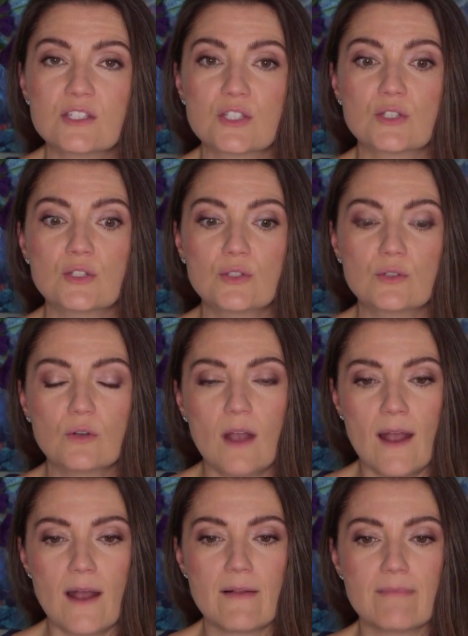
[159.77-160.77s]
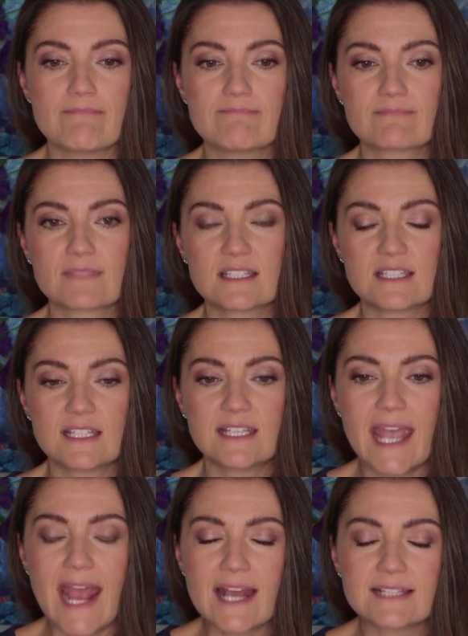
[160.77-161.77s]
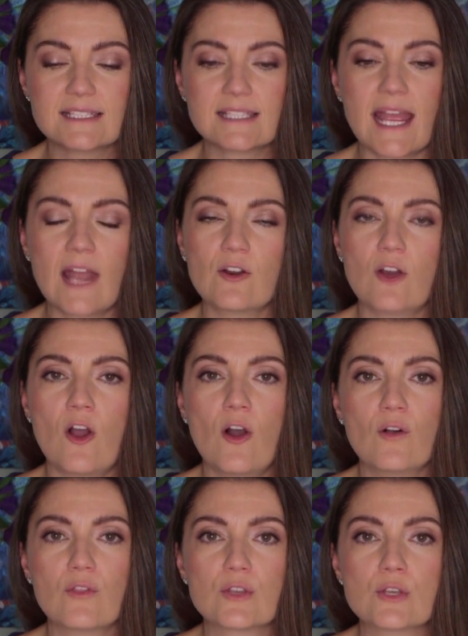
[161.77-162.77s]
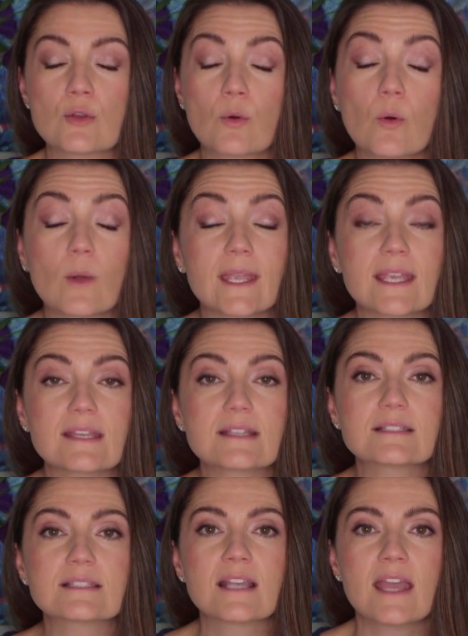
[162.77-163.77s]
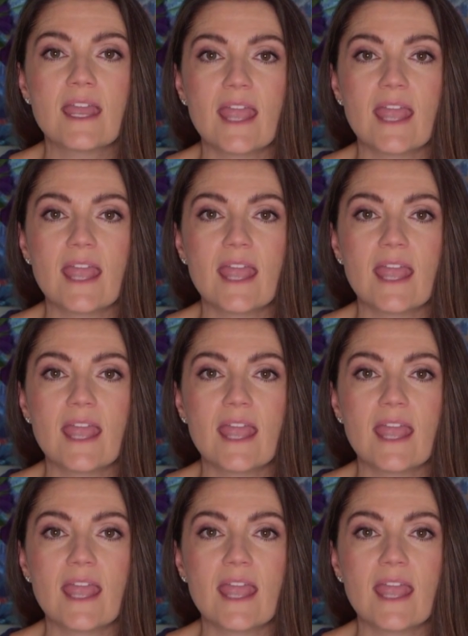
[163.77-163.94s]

to um, to cast out all the noise